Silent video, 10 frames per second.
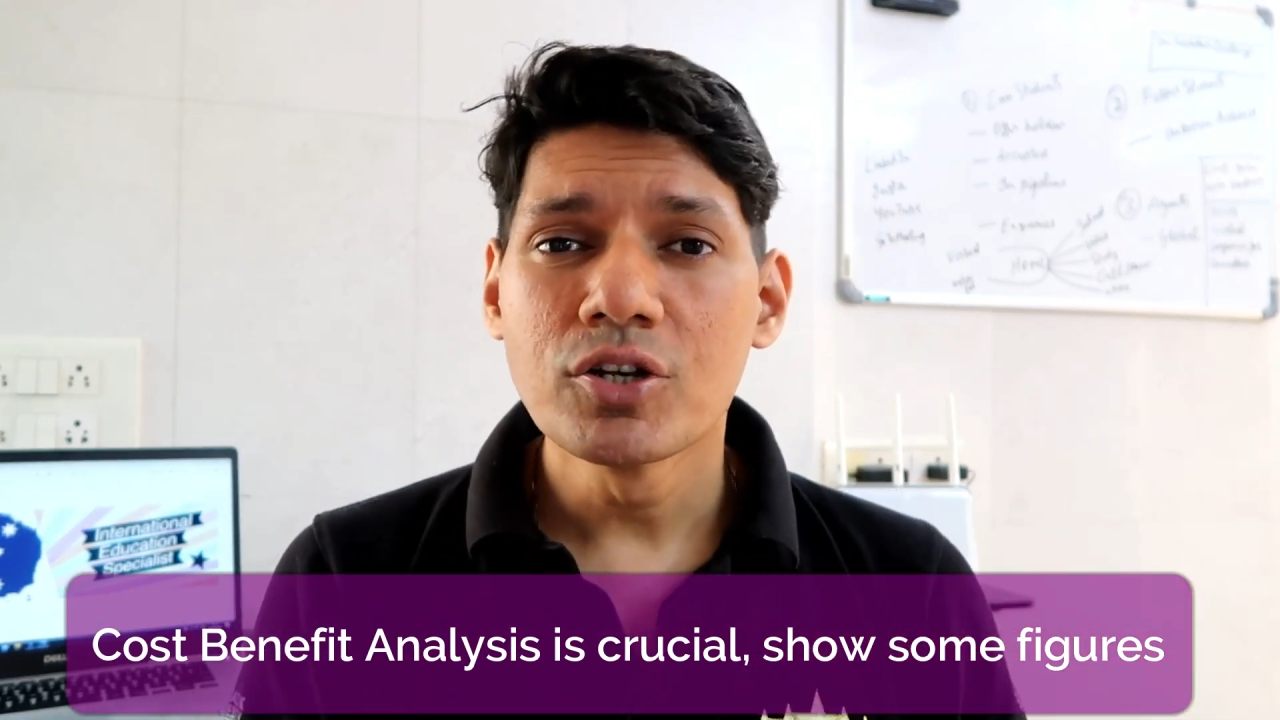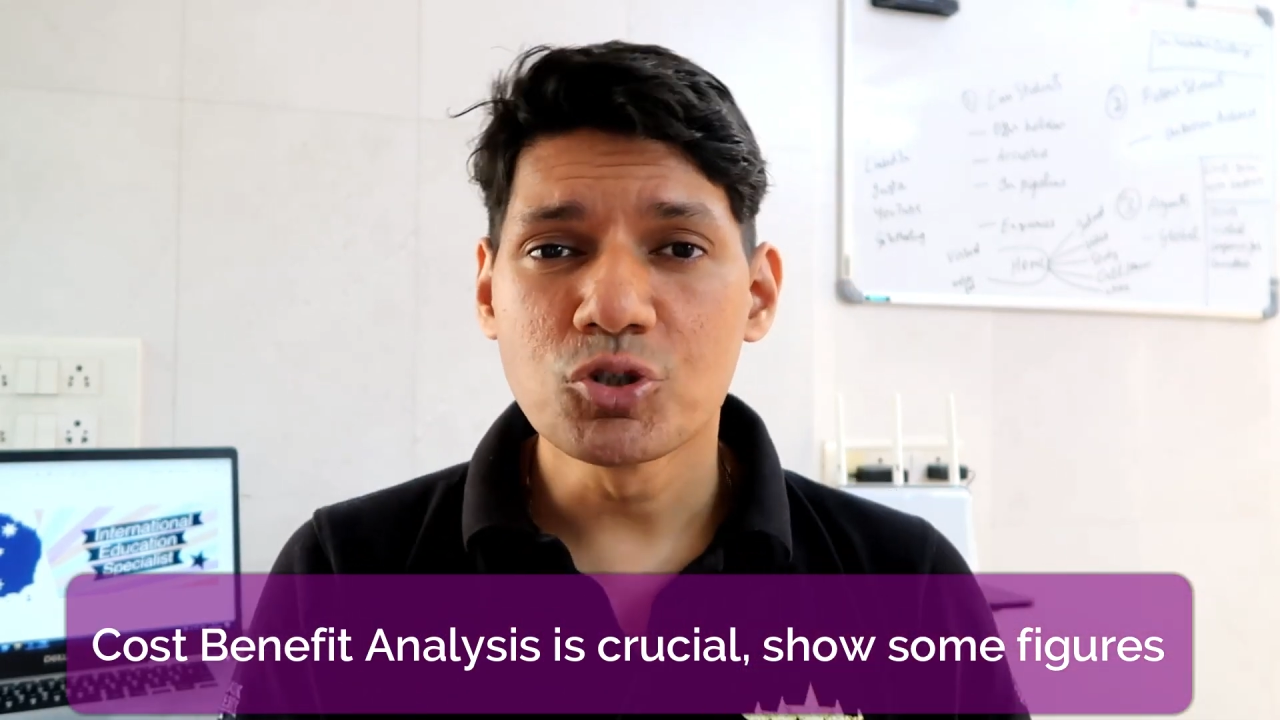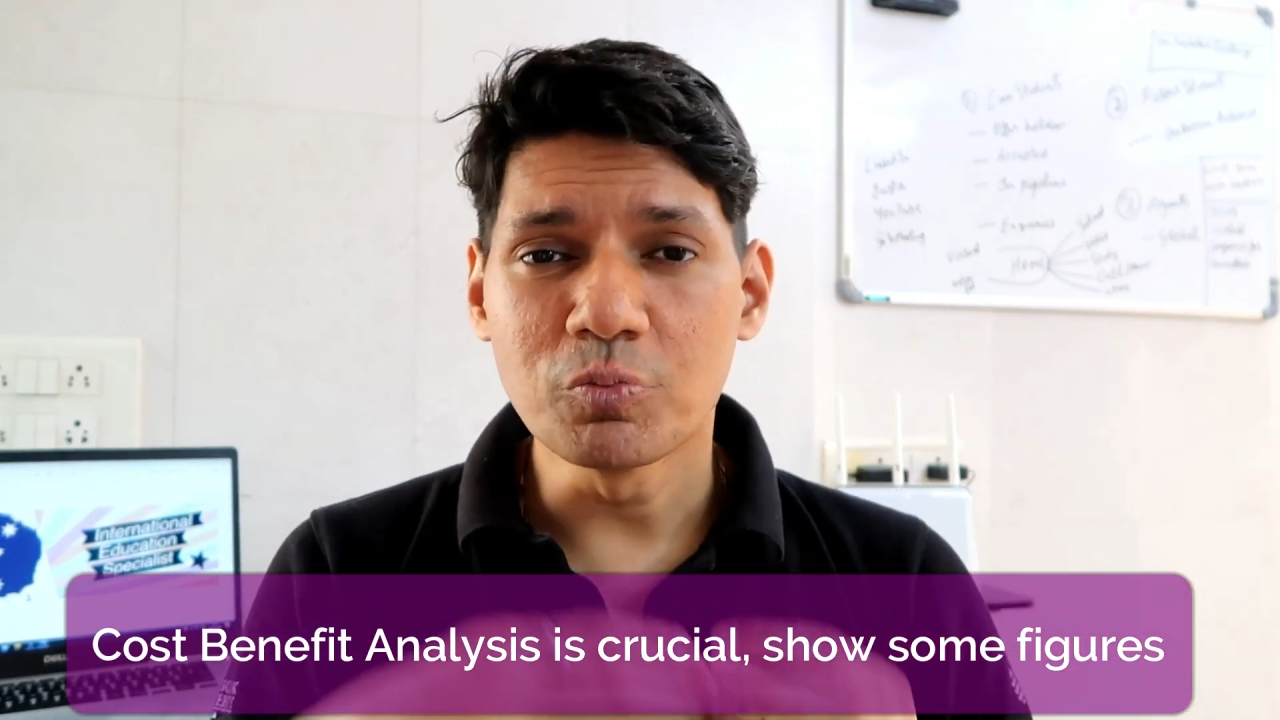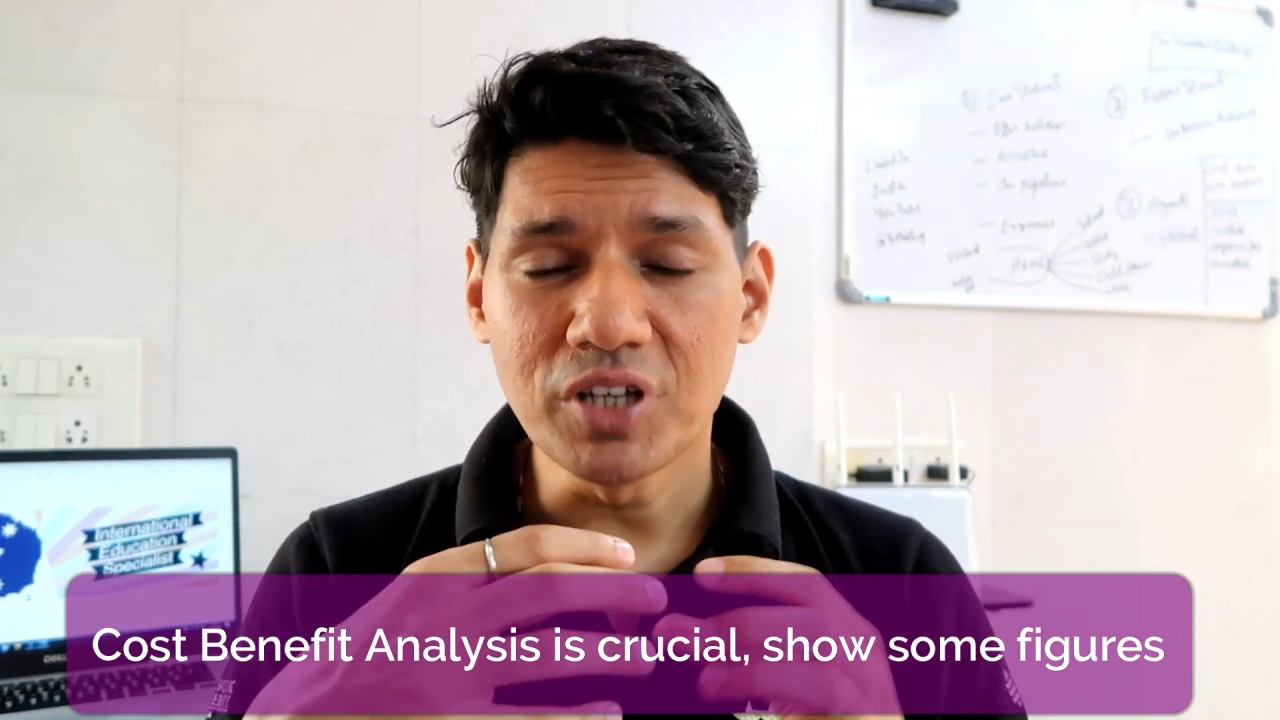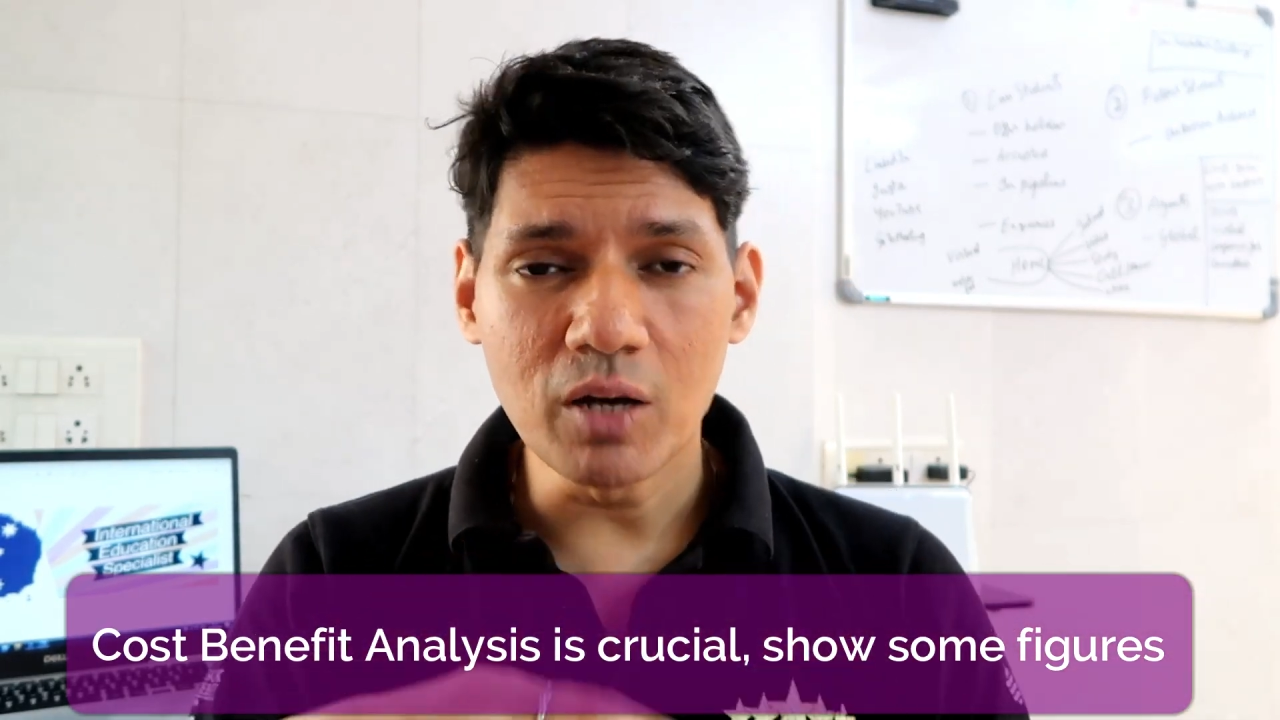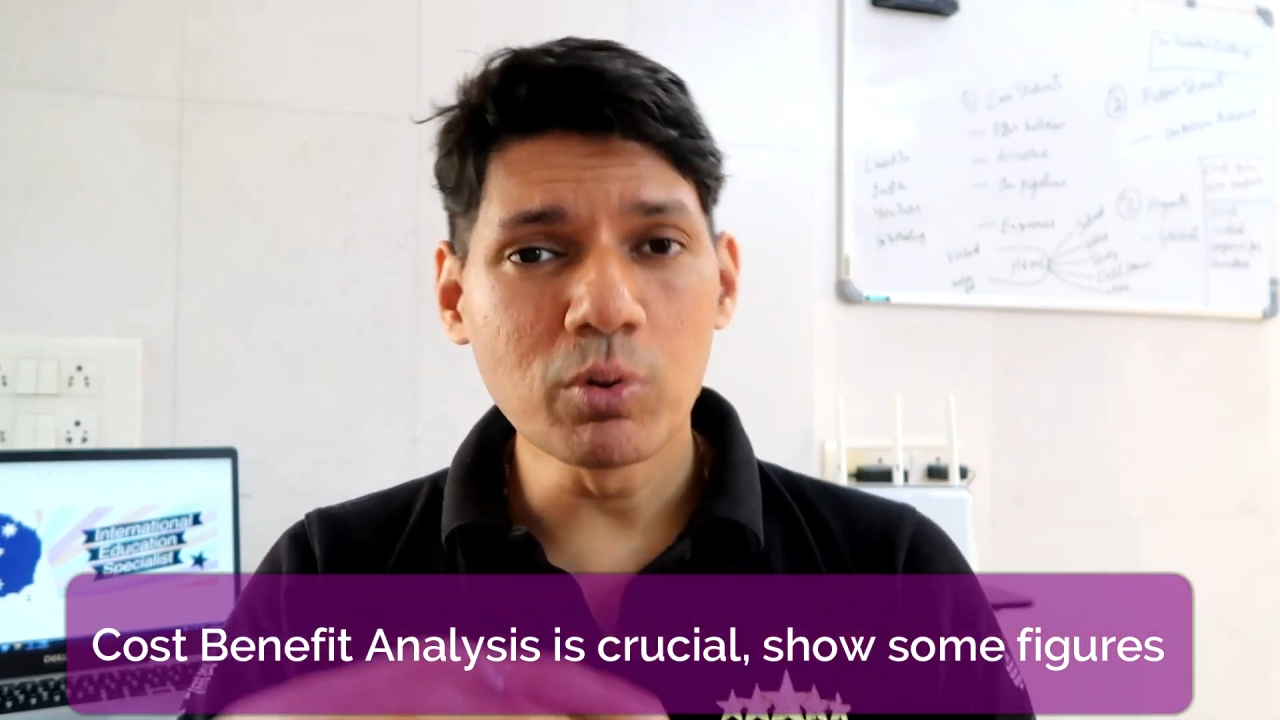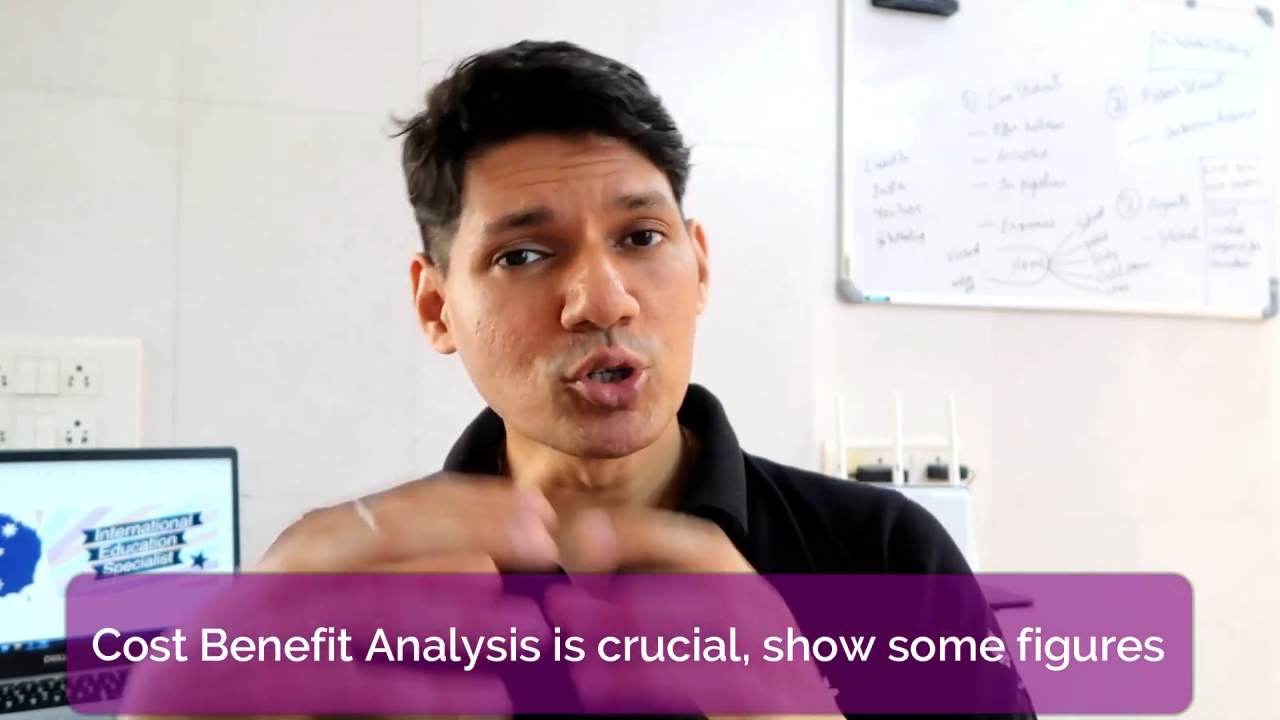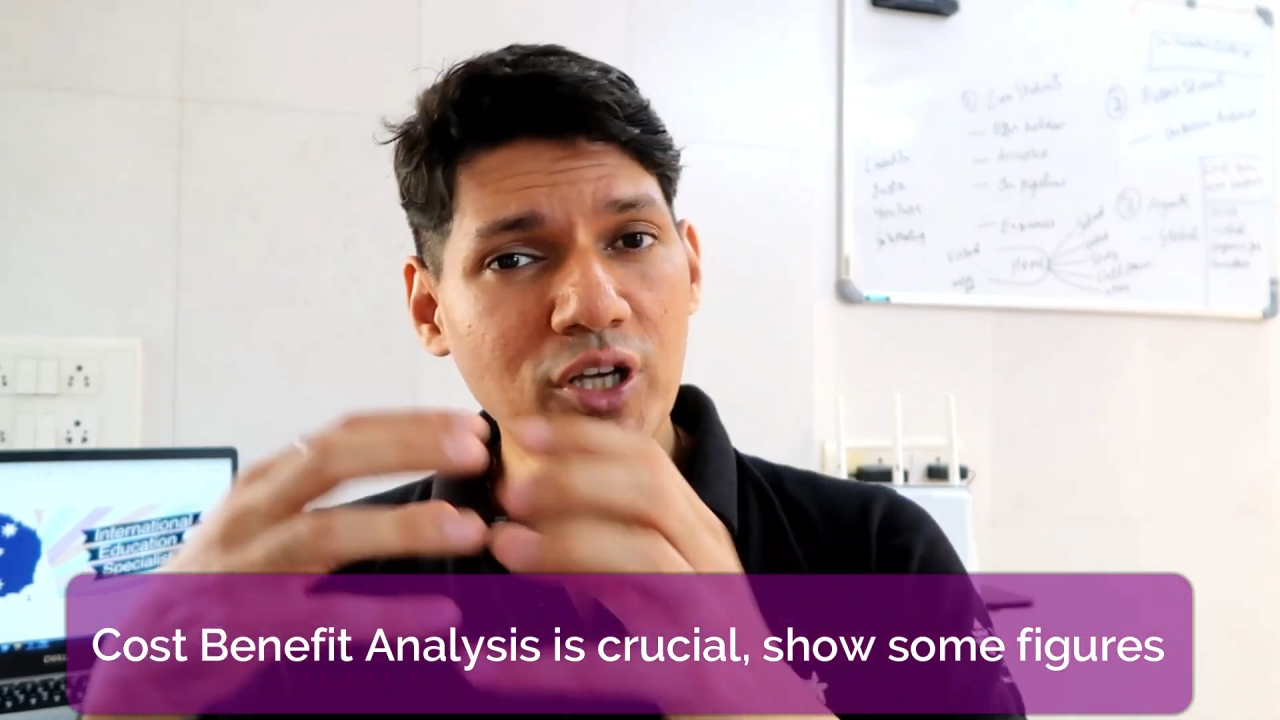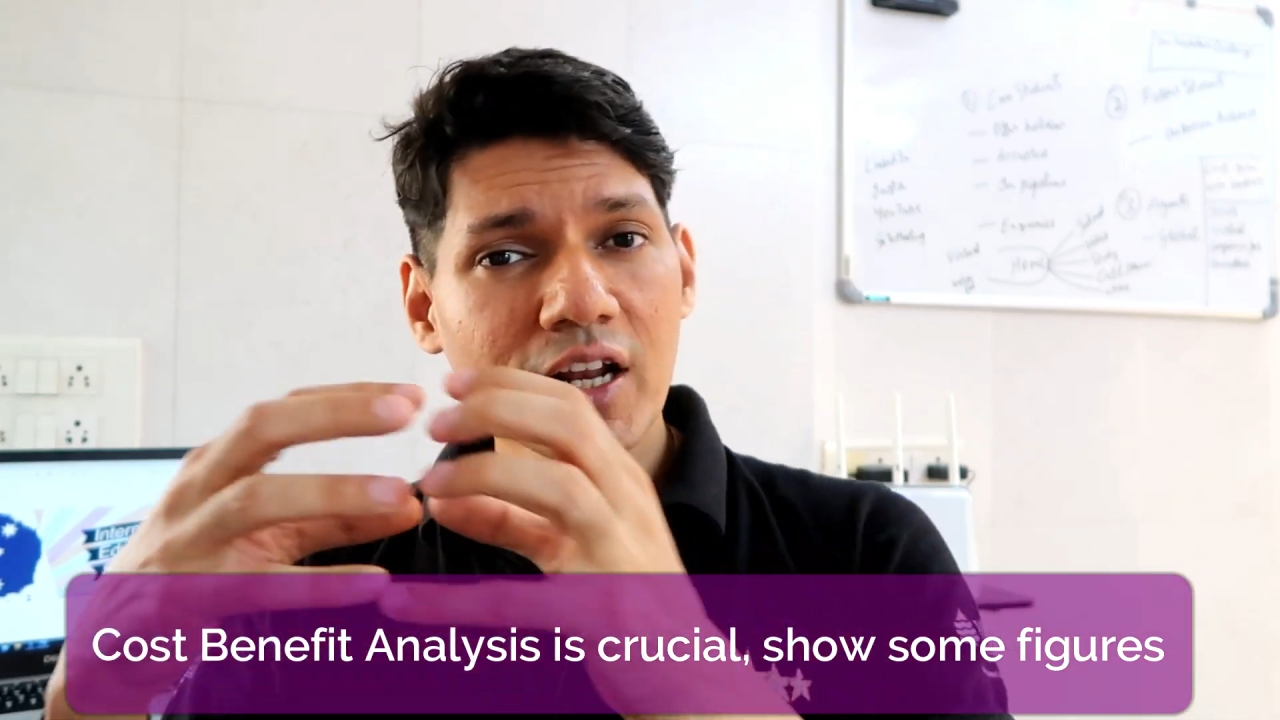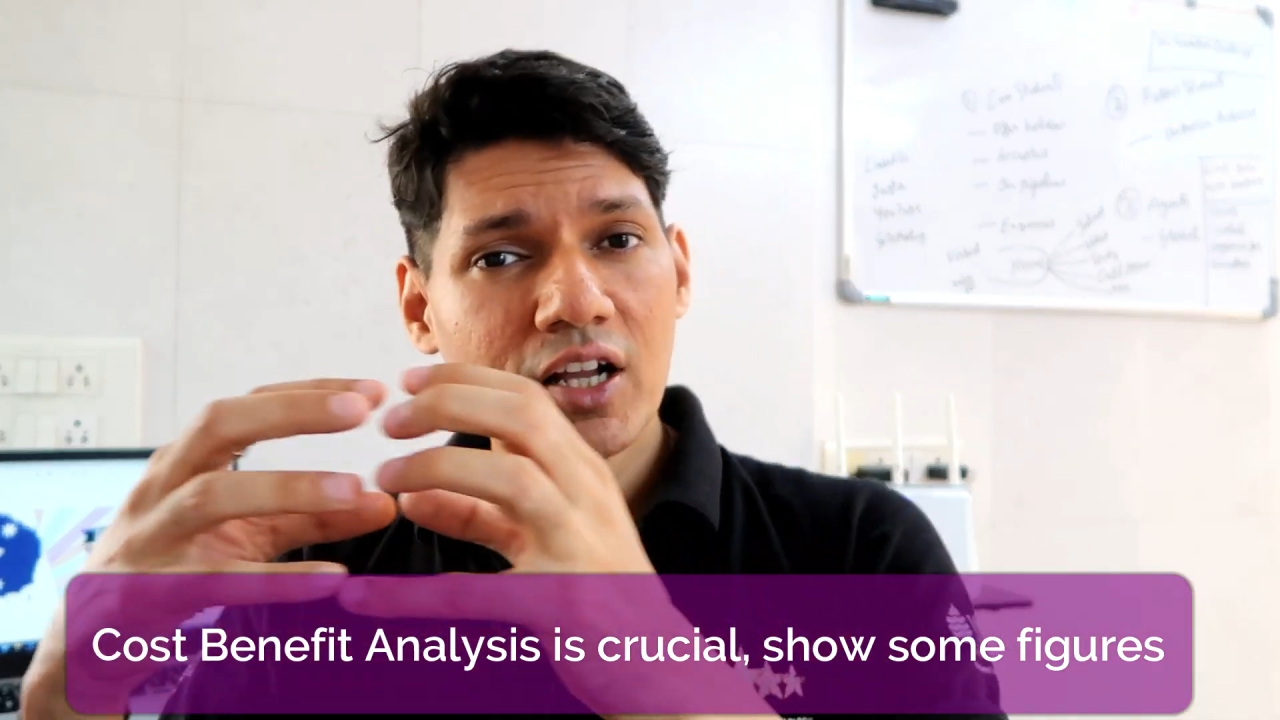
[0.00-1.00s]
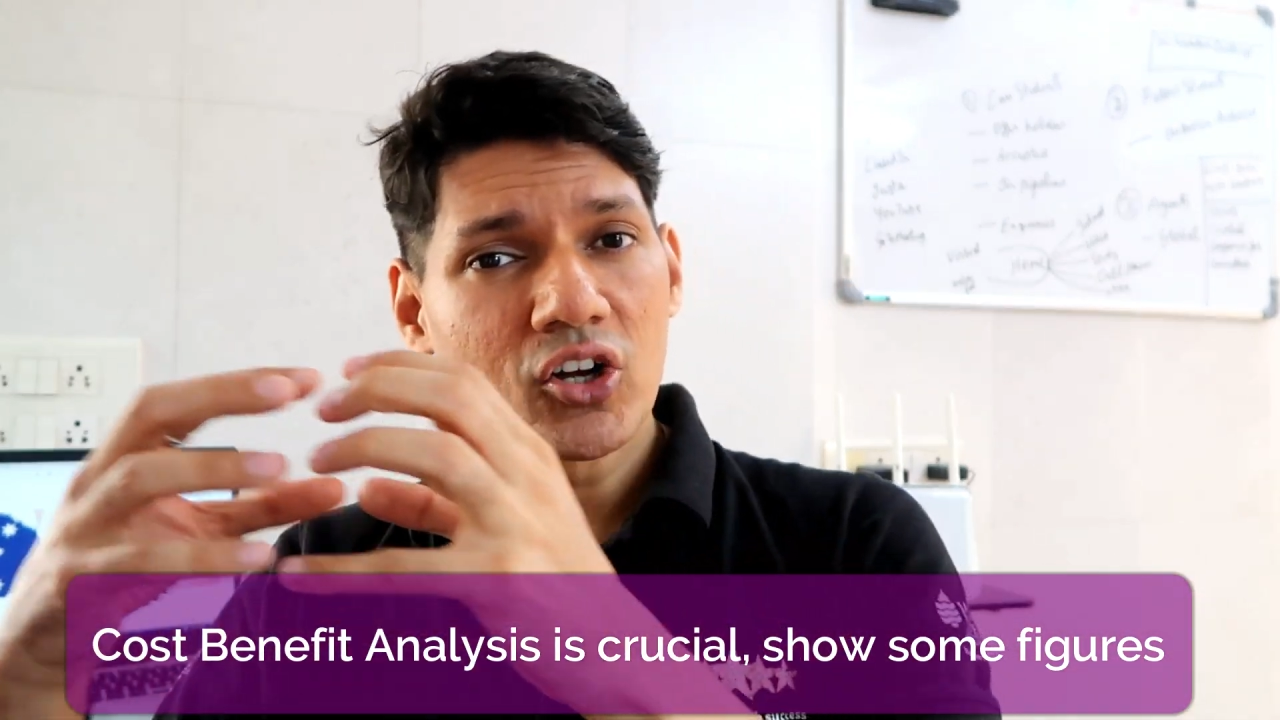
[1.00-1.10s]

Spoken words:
to be able to get a